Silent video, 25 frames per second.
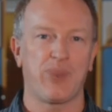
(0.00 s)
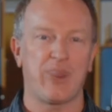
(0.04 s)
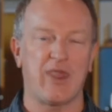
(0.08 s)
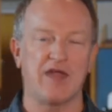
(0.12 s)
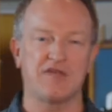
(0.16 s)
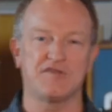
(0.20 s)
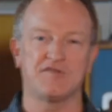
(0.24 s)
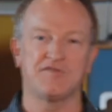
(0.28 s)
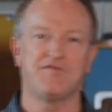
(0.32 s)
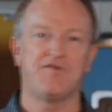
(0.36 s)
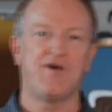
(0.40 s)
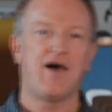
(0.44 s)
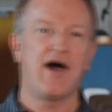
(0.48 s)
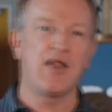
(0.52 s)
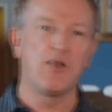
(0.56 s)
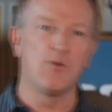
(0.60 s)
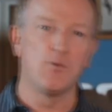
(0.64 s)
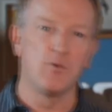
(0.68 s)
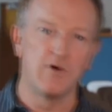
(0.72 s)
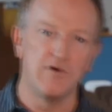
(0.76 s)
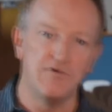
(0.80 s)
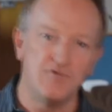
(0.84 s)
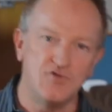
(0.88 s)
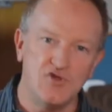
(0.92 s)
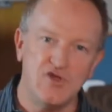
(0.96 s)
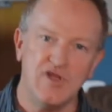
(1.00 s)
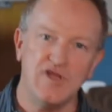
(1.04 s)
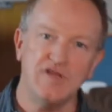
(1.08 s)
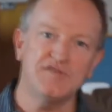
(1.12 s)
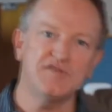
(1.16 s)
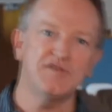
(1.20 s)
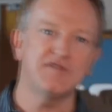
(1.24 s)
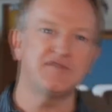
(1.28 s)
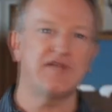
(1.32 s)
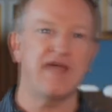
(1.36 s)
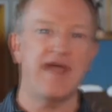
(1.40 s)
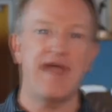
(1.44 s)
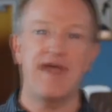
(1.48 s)
As a follower of
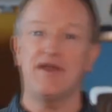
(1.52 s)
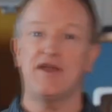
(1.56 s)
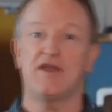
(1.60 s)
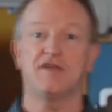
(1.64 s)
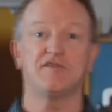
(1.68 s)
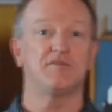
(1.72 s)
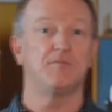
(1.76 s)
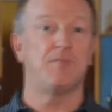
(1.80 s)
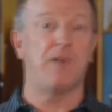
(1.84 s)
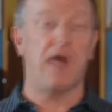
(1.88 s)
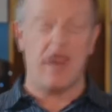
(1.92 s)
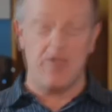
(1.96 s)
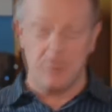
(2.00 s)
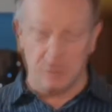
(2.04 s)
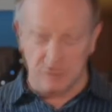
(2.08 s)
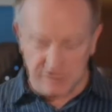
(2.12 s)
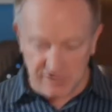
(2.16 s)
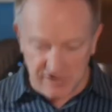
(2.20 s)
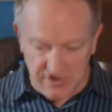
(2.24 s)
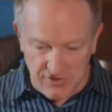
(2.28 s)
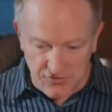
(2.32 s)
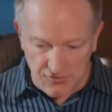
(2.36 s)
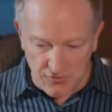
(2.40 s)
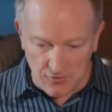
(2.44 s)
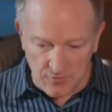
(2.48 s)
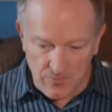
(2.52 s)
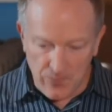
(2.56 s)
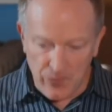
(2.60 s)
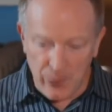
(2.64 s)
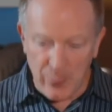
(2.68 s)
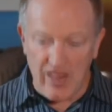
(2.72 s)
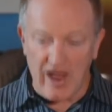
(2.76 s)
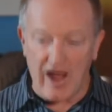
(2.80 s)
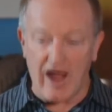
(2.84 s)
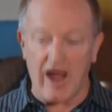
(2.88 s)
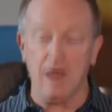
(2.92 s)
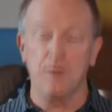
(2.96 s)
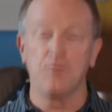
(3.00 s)
Jesus and as a Bible teacher,
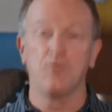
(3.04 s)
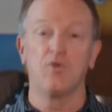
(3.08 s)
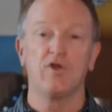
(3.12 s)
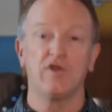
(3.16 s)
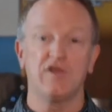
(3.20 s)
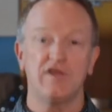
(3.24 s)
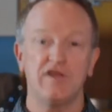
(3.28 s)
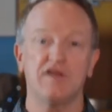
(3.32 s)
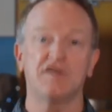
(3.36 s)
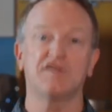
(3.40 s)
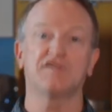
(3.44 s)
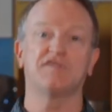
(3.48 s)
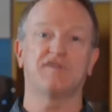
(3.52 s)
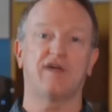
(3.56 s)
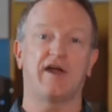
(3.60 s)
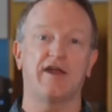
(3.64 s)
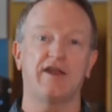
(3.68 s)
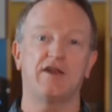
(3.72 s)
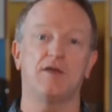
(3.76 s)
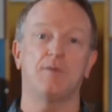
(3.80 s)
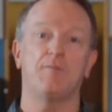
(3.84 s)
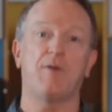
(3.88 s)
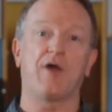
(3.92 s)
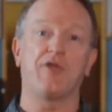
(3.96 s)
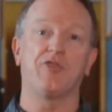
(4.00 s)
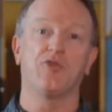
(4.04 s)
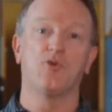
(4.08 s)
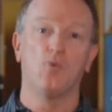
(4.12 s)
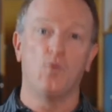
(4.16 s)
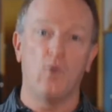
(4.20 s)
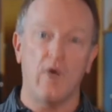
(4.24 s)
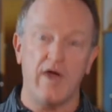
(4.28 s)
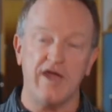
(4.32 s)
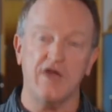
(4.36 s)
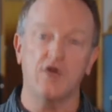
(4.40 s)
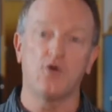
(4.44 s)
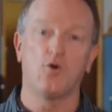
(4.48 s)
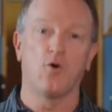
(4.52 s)
I'm really excited about the
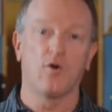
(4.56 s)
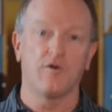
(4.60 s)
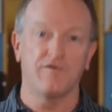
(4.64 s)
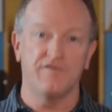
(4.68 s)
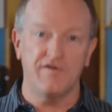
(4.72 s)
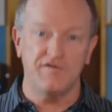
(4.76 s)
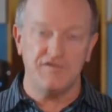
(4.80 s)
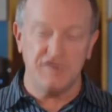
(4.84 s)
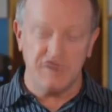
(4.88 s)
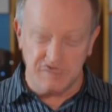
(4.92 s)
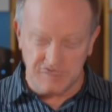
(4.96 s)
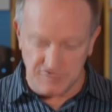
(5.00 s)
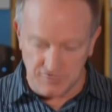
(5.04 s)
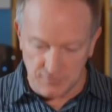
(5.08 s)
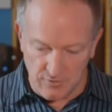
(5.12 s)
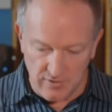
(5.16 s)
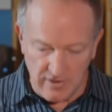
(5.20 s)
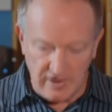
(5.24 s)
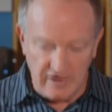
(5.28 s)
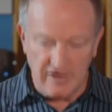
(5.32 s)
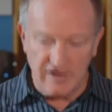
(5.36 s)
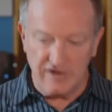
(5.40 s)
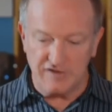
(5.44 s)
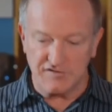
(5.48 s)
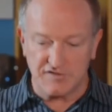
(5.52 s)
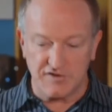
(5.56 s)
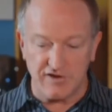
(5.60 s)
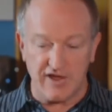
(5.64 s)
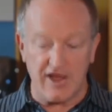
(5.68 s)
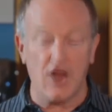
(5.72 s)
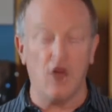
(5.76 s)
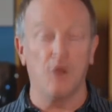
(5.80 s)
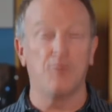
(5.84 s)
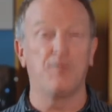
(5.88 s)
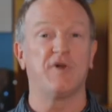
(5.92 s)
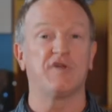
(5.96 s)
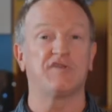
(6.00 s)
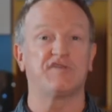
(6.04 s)
way Core 52 is going to
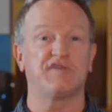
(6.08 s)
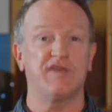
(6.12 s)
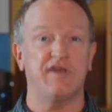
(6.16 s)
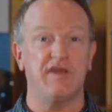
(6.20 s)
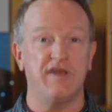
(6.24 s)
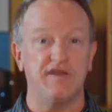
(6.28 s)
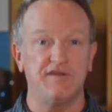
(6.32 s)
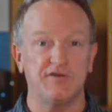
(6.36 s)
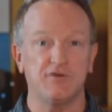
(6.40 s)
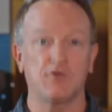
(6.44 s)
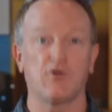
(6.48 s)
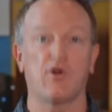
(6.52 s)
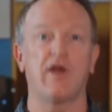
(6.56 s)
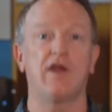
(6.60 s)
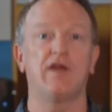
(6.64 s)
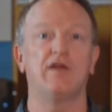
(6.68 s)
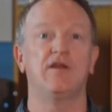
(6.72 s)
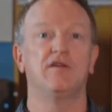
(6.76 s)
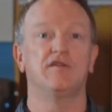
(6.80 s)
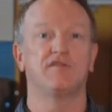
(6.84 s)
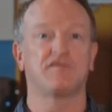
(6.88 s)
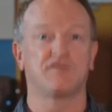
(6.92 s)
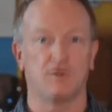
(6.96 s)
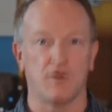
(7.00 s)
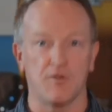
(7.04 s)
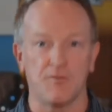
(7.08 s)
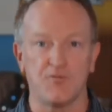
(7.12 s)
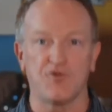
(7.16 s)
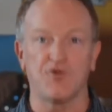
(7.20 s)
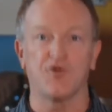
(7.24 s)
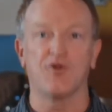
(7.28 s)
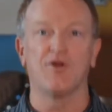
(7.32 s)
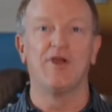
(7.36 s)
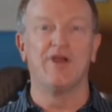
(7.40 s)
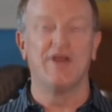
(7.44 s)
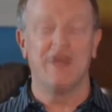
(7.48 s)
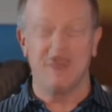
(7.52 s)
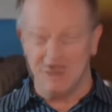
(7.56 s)
help us to integrate
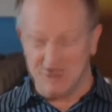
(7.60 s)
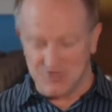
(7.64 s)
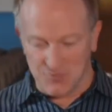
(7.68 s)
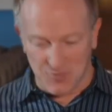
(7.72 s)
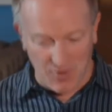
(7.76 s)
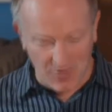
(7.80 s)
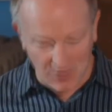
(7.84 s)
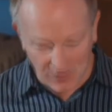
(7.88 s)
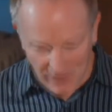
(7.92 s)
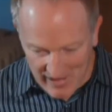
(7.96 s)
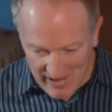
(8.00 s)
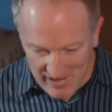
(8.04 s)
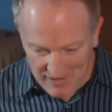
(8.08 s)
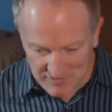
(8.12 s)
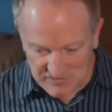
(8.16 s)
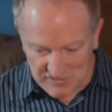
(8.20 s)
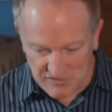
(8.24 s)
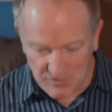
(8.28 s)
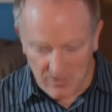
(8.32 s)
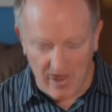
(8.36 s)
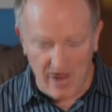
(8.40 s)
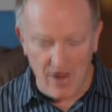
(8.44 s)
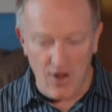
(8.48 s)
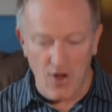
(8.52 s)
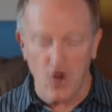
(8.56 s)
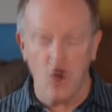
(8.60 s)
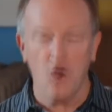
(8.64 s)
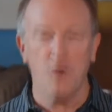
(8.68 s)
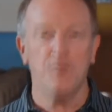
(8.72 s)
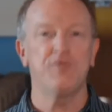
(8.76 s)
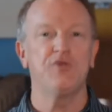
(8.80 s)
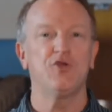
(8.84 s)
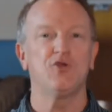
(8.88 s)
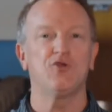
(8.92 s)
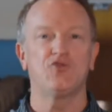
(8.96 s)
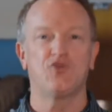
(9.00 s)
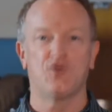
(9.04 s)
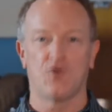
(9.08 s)
Scripture into our lives. So I hope
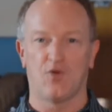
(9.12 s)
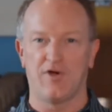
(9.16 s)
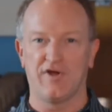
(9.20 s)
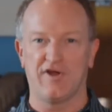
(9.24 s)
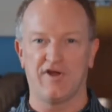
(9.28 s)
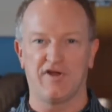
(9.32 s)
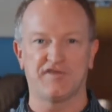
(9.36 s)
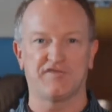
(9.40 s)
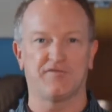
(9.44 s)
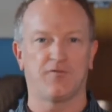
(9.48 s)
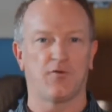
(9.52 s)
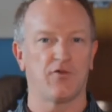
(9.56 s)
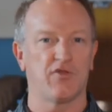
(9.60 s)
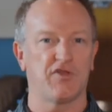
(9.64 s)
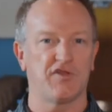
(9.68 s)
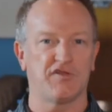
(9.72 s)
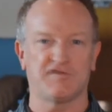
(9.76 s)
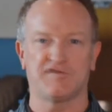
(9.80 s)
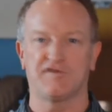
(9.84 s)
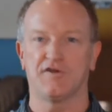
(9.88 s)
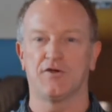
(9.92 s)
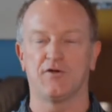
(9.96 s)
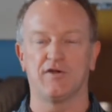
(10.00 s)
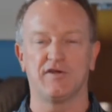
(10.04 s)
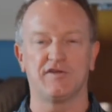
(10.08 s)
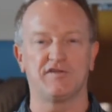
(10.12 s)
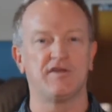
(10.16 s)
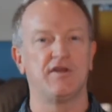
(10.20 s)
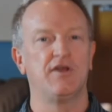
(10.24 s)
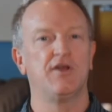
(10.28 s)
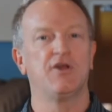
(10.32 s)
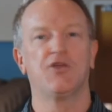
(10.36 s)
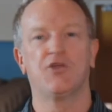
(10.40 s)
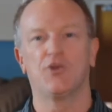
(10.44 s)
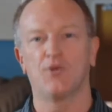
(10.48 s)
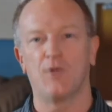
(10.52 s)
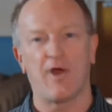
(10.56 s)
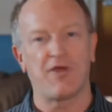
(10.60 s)
you'll join us for this series
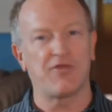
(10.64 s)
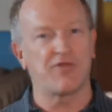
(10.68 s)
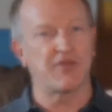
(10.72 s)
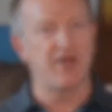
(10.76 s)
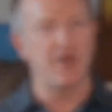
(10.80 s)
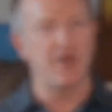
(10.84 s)
throughout the